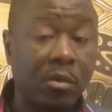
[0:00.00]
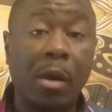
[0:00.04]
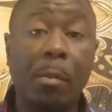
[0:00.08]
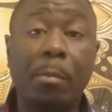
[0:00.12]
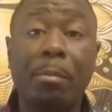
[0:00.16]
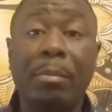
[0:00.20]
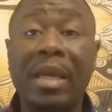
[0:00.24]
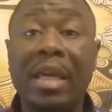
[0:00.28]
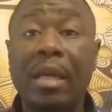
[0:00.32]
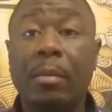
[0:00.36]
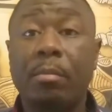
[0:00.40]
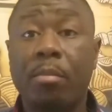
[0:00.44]
a
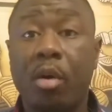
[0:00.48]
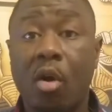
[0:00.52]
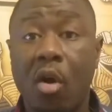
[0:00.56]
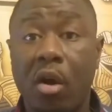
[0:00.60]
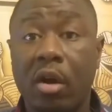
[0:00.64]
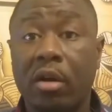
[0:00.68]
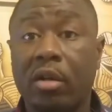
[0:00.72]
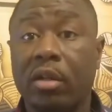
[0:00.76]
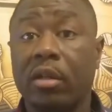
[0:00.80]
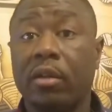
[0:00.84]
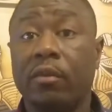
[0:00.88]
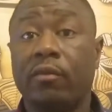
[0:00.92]
big
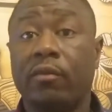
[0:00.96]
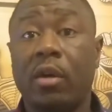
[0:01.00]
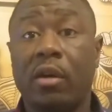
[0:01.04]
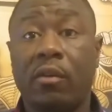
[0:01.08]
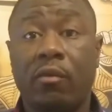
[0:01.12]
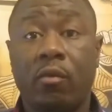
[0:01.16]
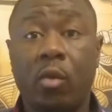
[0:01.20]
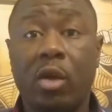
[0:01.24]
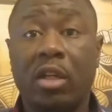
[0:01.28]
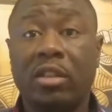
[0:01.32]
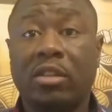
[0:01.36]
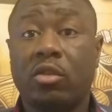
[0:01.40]
part of
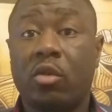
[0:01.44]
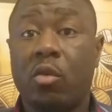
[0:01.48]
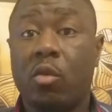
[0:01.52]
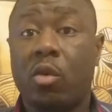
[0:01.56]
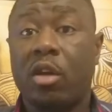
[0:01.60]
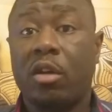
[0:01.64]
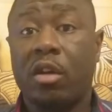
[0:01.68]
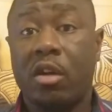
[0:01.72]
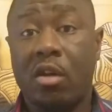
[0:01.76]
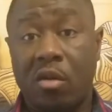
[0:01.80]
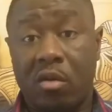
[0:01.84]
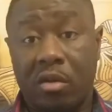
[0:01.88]
what's
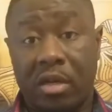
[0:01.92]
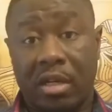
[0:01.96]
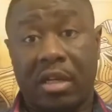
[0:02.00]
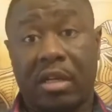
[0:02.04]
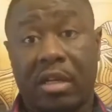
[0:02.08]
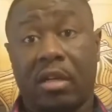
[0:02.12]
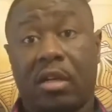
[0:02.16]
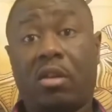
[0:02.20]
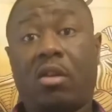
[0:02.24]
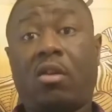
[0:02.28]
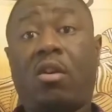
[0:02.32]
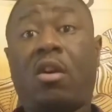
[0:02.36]
going on
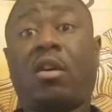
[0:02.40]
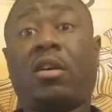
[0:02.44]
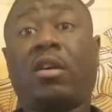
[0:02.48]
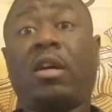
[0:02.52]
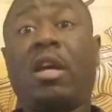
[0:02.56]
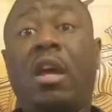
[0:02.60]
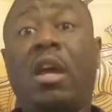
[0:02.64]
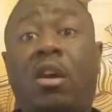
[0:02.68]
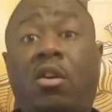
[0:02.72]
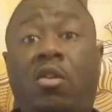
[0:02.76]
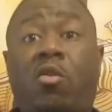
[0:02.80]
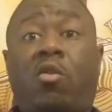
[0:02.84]
and the law
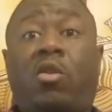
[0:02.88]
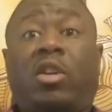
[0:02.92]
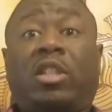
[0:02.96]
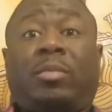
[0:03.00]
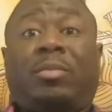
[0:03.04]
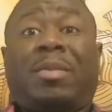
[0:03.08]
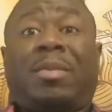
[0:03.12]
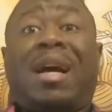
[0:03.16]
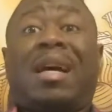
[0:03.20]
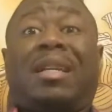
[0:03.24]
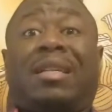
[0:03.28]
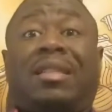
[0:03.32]
of
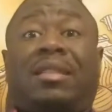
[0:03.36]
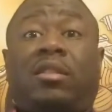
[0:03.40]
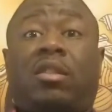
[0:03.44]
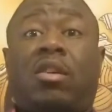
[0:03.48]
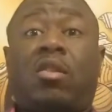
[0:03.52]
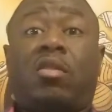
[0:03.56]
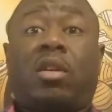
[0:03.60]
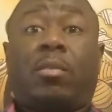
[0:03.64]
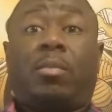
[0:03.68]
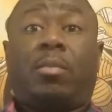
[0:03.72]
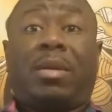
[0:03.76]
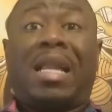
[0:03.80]
correspondence
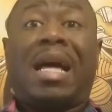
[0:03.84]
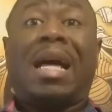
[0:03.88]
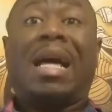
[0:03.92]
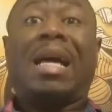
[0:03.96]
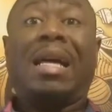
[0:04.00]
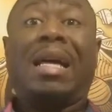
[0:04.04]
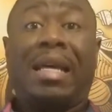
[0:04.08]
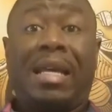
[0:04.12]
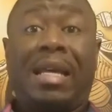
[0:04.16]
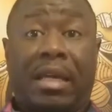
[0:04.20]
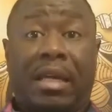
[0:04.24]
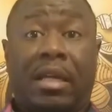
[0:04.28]
don't
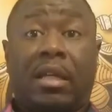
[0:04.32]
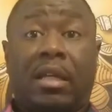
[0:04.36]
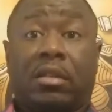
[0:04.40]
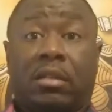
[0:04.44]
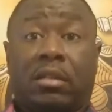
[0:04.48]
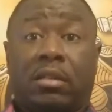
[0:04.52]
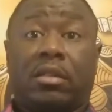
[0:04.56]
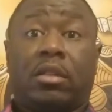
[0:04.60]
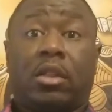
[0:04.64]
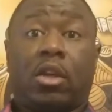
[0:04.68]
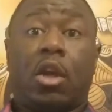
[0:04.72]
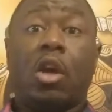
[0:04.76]
apply,
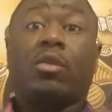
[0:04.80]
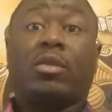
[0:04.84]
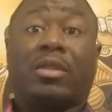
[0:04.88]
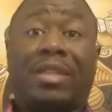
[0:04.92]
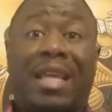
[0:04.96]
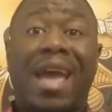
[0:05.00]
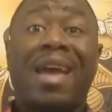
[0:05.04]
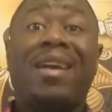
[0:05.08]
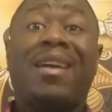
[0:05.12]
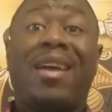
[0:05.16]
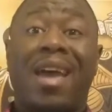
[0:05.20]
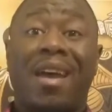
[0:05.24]

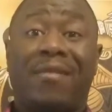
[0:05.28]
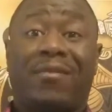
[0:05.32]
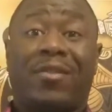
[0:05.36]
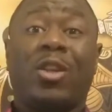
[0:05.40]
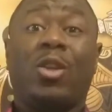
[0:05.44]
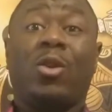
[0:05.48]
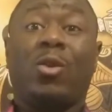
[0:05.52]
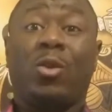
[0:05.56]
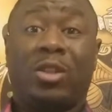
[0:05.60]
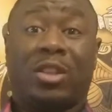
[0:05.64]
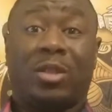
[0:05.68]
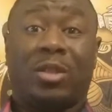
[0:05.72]
have to
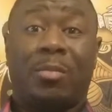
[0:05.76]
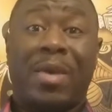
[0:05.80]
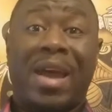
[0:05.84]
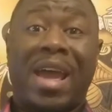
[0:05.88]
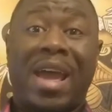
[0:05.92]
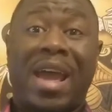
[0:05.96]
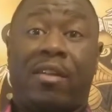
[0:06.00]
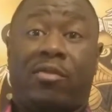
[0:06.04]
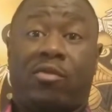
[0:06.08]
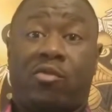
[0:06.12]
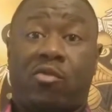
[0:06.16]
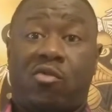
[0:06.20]
use the
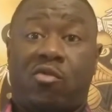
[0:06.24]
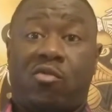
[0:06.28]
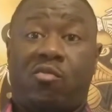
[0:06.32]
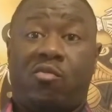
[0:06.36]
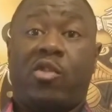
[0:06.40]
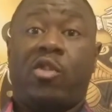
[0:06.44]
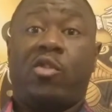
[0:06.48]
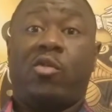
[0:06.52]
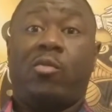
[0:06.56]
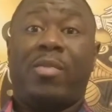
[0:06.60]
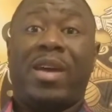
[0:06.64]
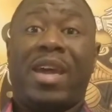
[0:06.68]
bathroom
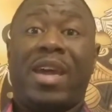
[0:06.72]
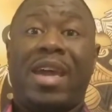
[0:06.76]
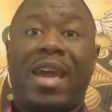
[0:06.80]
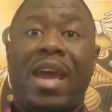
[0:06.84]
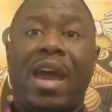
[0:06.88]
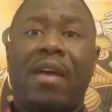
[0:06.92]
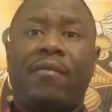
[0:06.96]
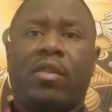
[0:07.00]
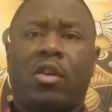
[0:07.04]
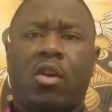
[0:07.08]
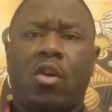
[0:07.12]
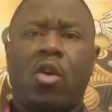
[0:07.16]
real bad,
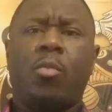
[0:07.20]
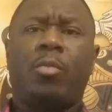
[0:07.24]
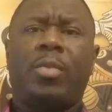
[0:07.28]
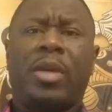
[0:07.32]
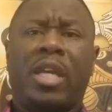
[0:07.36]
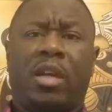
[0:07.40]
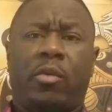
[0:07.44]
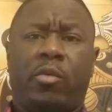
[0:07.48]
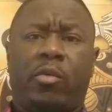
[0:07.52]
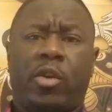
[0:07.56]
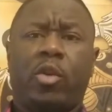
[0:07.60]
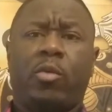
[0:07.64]
have to go
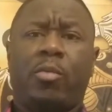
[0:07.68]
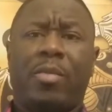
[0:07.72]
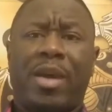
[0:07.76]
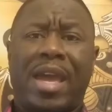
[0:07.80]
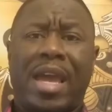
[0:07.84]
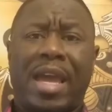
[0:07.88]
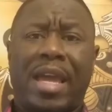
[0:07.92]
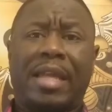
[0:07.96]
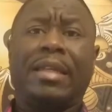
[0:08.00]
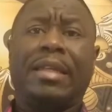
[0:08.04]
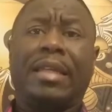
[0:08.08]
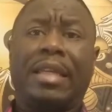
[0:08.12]
pee real
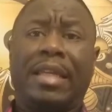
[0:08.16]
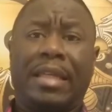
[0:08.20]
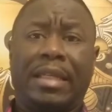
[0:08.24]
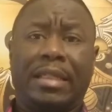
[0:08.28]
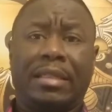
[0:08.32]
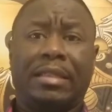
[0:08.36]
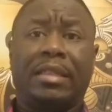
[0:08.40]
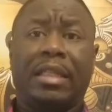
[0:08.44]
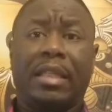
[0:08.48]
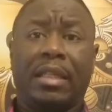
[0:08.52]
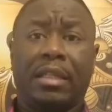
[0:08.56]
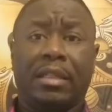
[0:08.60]
bad, and
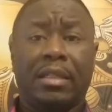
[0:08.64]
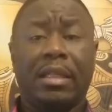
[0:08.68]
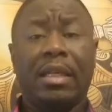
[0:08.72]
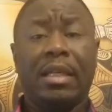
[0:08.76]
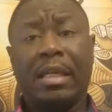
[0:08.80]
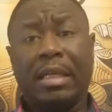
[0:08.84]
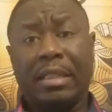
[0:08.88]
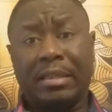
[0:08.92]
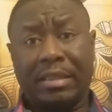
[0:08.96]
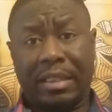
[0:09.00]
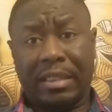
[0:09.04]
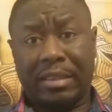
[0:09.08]
then
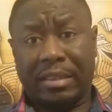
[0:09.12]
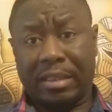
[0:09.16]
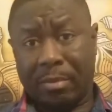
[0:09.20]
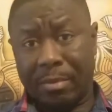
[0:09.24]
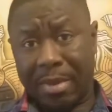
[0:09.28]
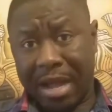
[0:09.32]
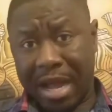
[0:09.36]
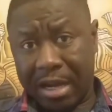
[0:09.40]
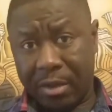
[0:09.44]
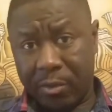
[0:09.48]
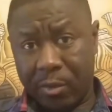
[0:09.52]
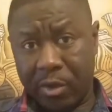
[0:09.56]
see
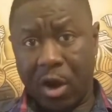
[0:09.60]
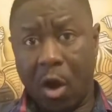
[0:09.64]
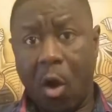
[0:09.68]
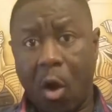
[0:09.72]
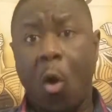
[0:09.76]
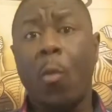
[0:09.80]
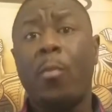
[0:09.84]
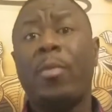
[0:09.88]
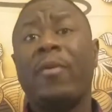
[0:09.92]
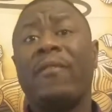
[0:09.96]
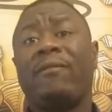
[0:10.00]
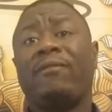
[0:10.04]
somebody with an
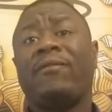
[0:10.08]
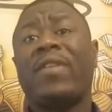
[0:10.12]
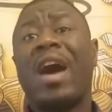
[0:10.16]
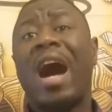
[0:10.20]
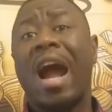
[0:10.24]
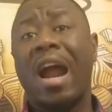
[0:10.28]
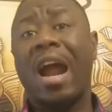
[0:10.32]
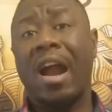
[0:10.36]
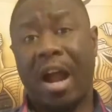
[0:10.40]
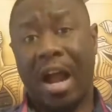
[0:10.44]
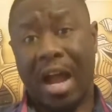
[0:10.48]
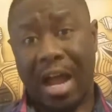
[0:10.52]
open
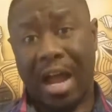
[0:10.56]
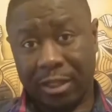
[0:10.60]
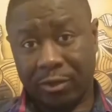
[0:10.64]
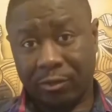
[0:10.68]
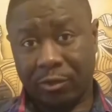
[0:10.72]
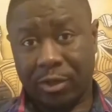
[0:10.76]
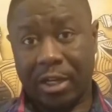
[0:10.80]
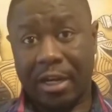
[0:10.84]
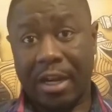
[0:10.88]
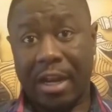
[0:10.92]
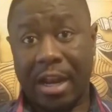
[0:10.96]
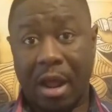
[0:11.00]
fire
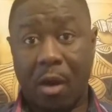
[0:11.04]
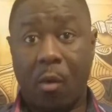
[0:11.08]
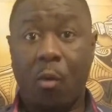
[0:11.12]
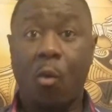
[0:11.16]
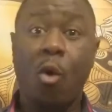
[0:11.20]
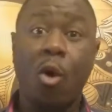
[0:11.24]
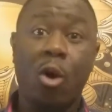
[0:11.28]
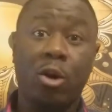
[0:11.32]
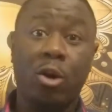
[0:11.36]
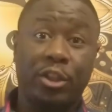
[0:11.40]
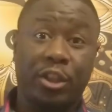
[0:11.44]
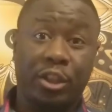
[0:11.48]
hydrant and then that
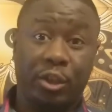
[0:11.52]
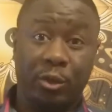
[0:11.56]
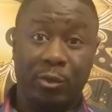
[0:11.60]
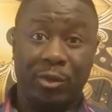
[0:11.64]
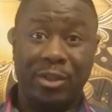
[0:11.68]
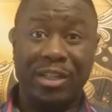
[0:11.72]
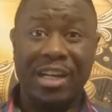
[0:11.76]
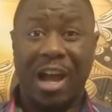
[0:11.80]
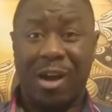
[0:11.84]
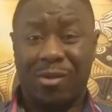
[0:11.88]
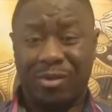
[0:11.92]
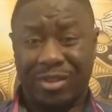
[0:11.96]
water
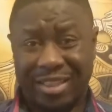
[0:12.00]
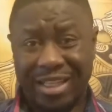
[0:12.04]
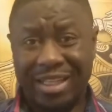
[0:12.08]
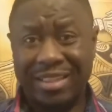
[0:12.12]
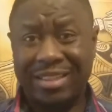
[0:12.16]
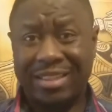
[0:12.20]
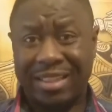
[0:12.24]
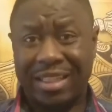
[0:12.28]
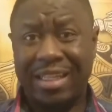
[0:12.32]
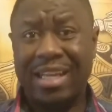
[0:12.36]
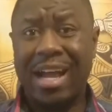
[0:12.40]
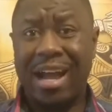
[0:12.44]
shooting out,
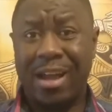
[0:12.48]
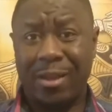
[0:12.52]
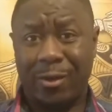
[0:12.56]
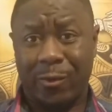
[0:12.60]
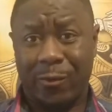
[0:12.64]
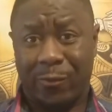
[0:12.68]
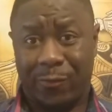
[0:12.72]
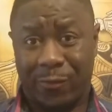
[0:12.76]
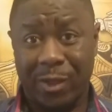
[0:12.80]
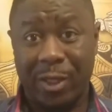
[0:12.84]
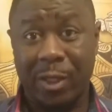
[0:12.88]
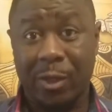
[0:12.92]
and see how
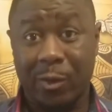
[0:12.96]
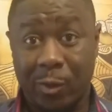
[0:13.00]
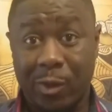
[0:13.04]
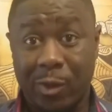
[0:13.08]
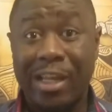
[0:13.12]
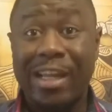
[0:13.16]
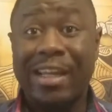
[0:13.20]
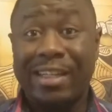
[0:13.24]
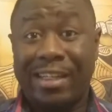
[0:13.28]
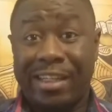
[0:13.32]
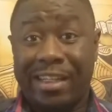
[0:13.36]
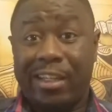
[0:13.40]
you feel.
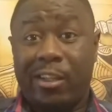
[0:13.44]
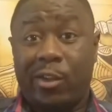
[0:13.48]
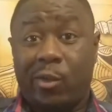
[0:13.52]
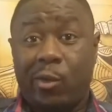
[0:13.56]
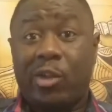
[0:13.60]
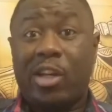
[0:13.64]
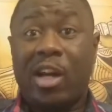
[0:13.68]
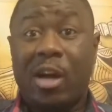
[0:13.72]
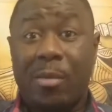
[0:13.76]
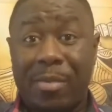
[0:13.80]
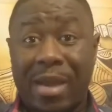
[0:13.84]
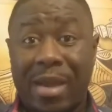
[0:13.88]
Then
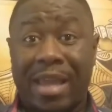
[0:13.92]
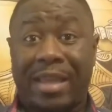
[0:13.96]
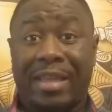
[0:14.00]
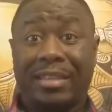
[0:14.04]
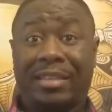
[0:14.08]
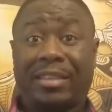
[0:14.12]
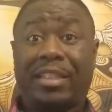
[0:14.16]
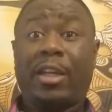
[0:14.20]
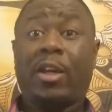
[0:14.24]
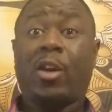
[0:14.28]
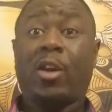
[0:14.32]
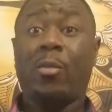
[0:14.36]
you come back
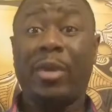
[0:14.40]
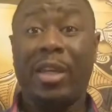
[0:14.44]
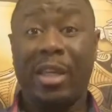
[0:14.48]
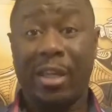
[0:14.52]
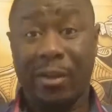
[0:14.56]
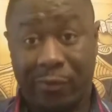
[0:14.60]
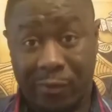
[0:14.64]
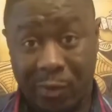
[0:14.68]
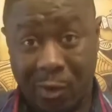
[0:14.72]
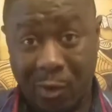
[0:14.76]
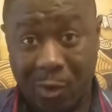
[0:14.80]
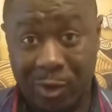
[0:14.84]
and tell me
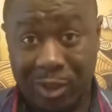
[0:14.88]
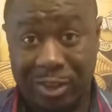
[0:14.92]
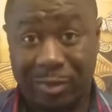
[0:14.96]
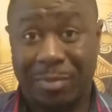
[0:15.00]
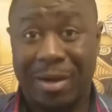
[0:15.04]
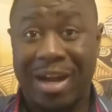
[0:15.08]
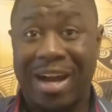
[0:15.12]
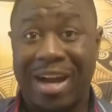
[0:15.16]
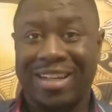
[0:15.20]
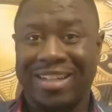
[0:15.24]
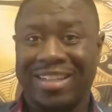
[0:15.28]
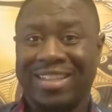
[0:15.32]
if
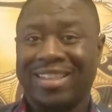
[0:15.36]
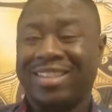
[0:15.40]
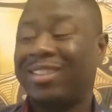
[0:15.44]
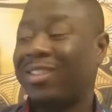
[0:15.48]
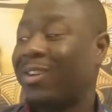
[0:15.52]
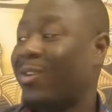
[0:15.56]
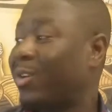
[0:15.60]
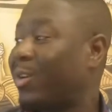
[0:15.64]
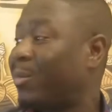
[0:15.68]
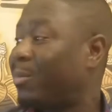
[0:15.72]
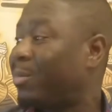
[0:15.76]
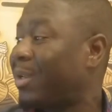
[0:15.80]
correspondence
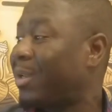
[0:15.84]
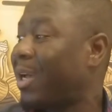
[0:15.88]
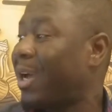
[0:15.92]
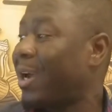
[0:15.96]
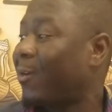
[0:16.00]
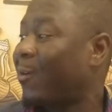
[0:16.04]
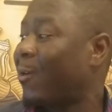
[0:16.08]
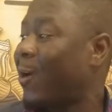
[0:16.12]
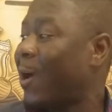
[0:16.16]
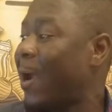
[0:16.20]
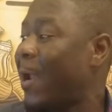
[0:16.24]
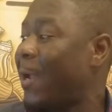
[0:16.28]
don't apply,
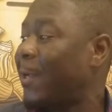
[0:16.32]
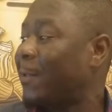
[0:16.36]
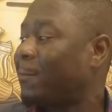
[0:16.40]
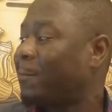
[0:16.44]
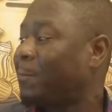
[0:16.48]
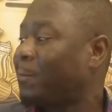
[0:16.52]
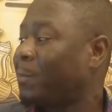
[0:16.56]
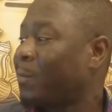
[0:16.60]
right?